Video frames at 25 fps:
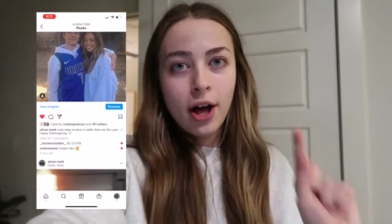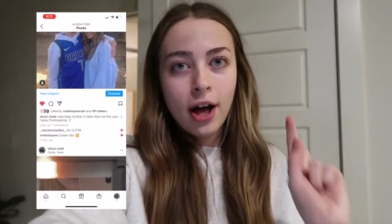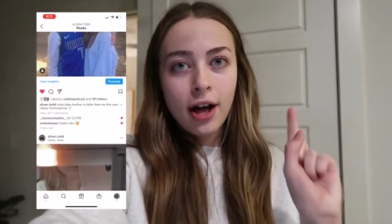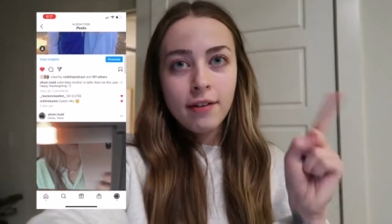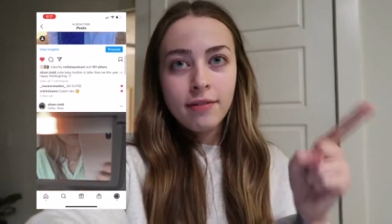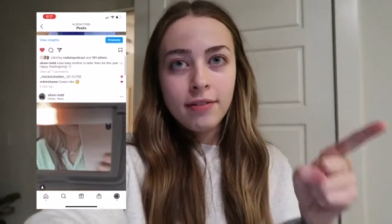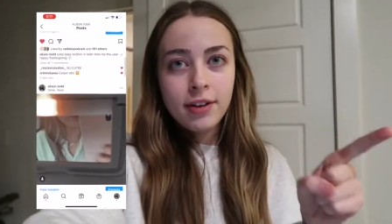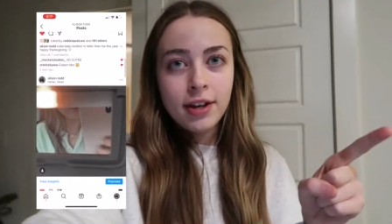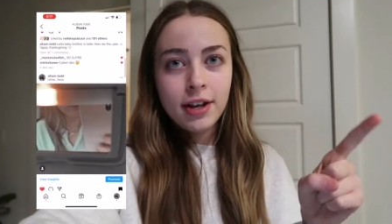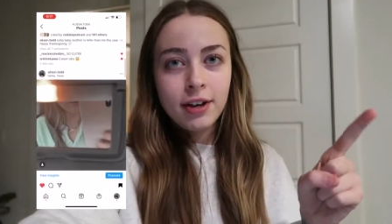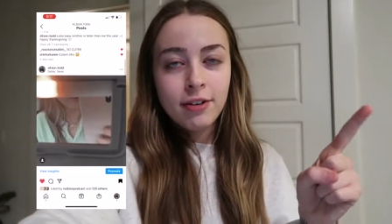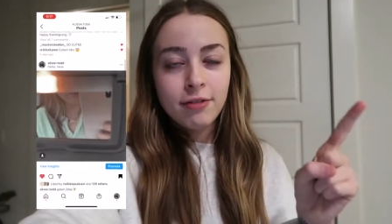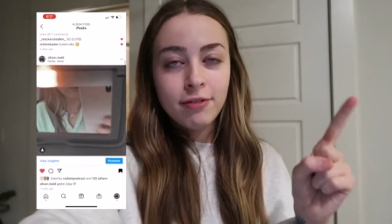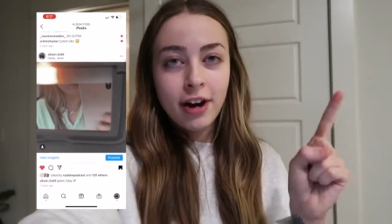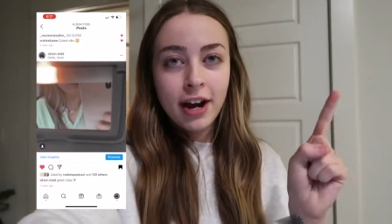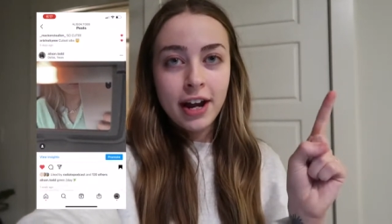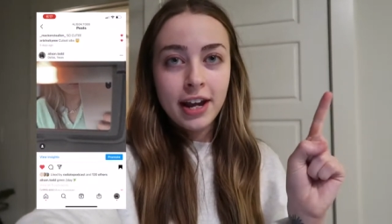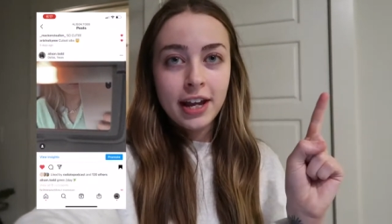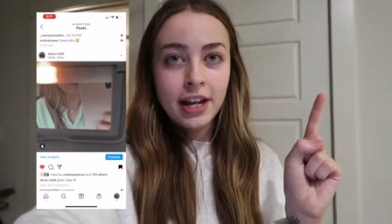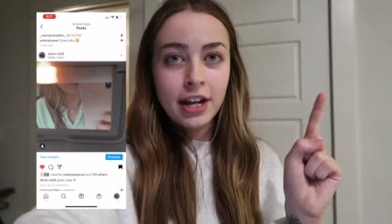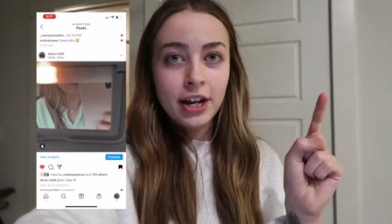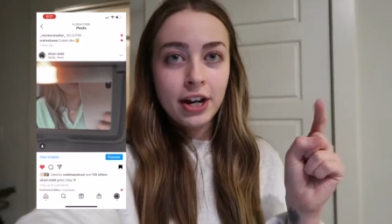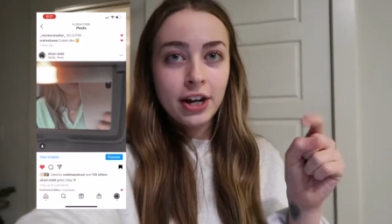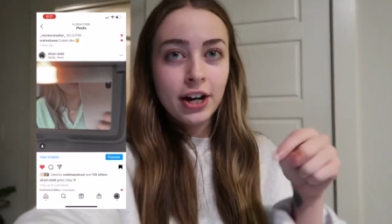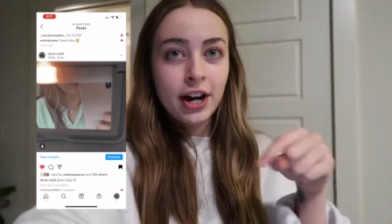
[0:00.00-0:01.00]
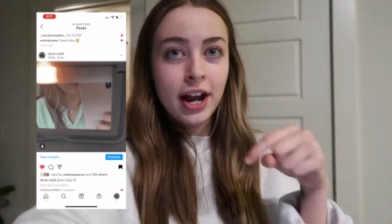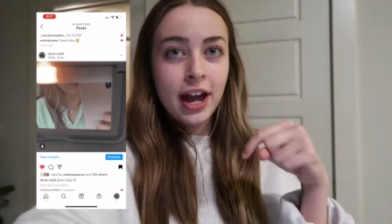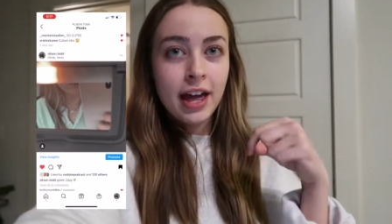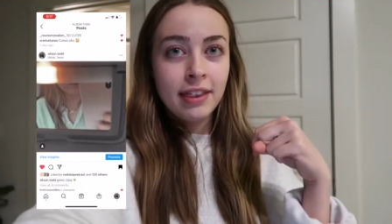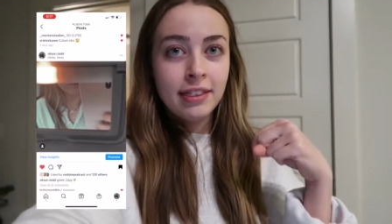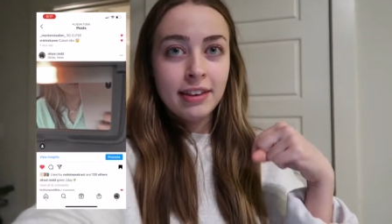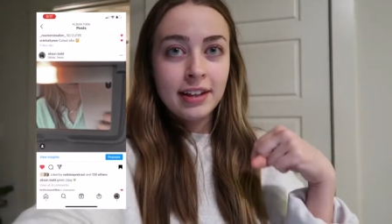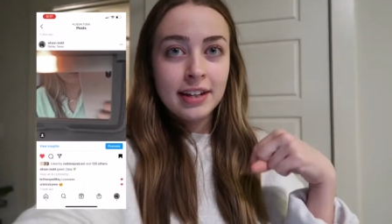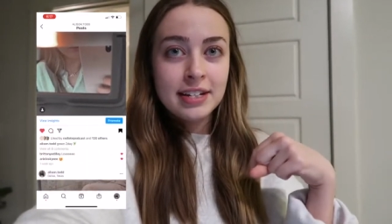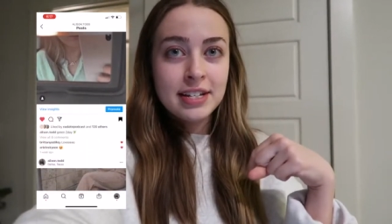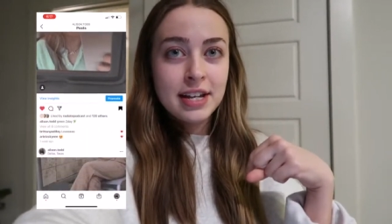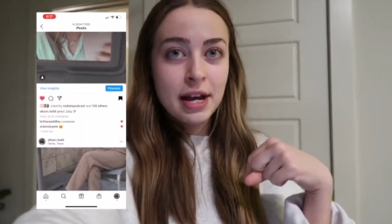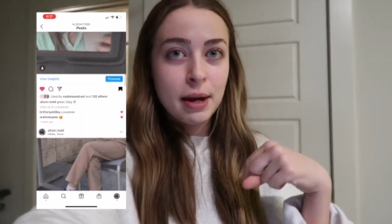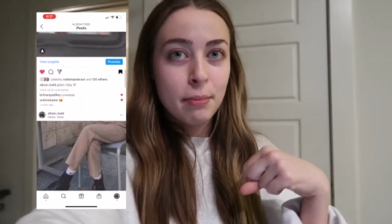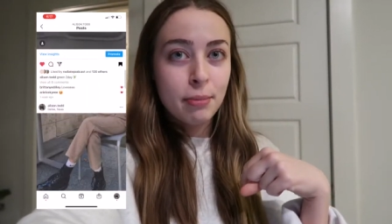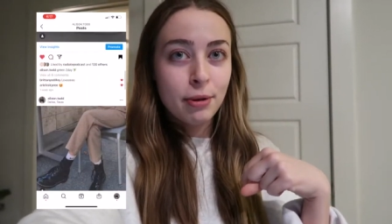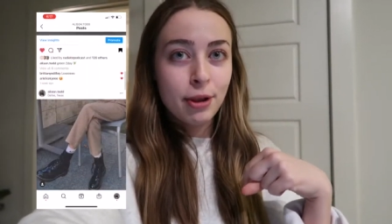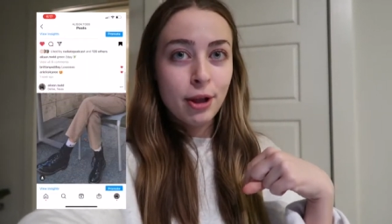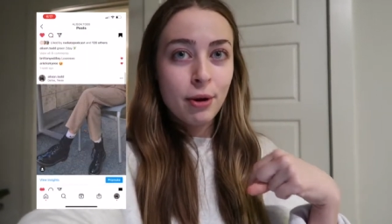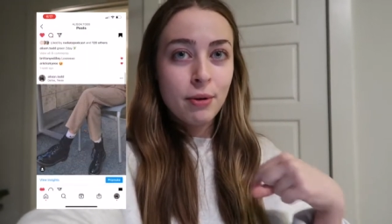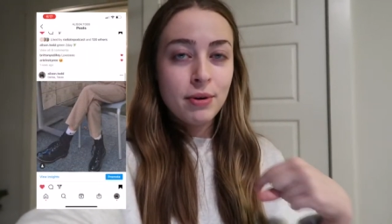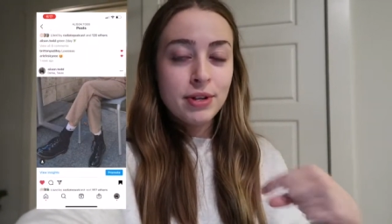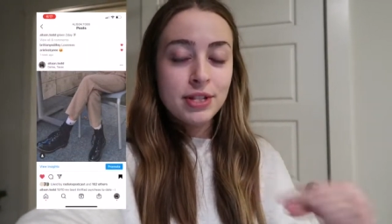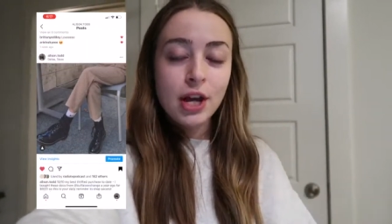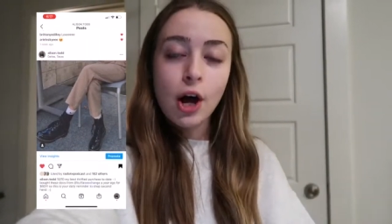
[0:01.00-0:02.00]
I'll have it right here and linked down
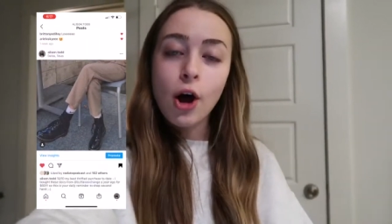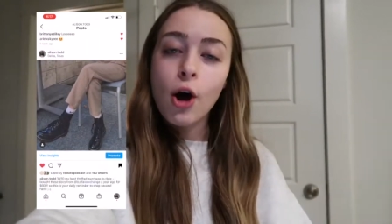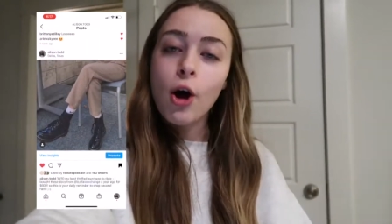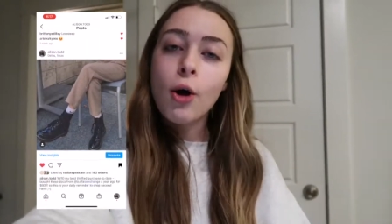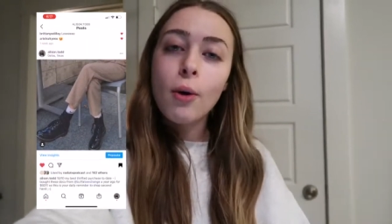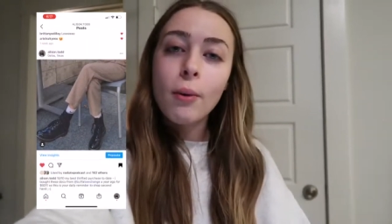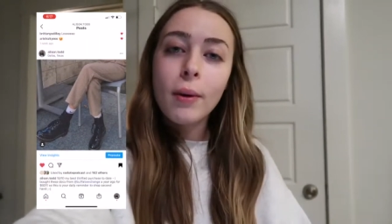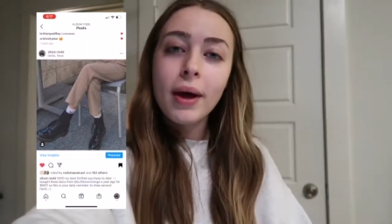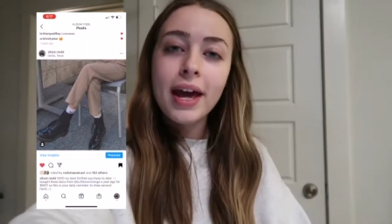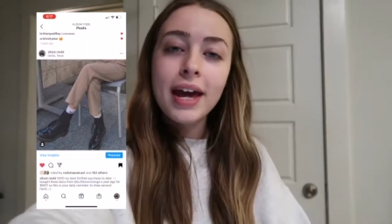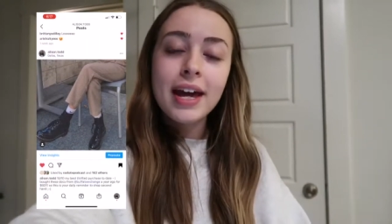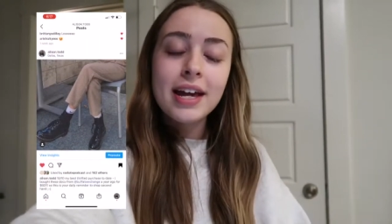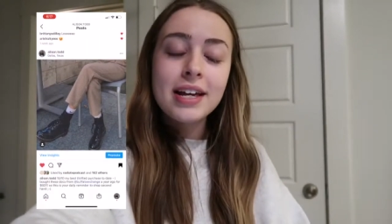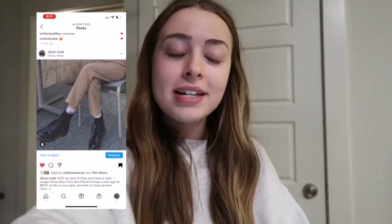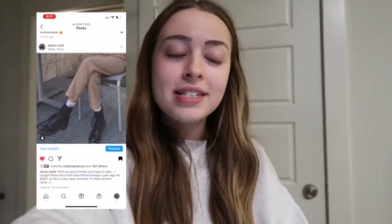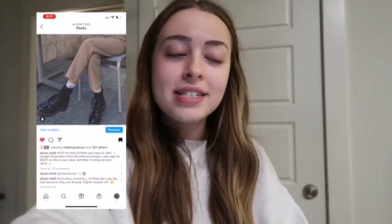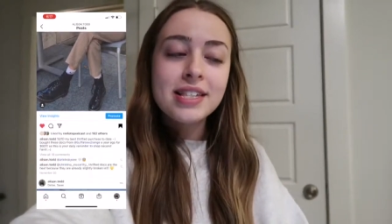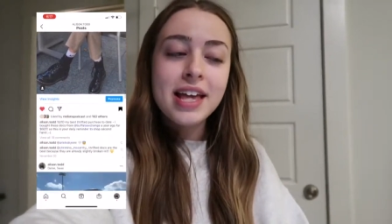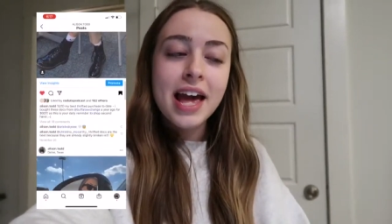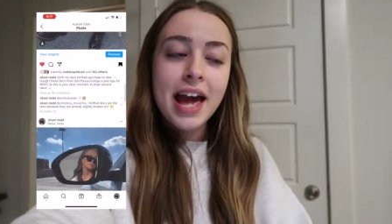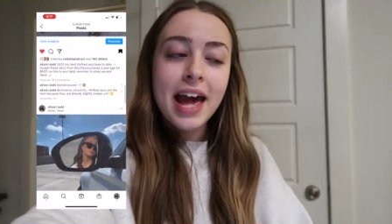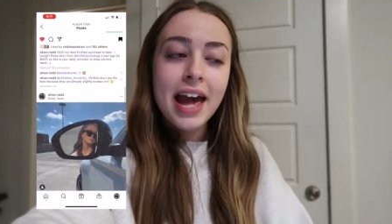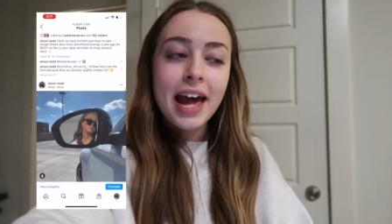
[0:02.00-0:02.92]
below as always.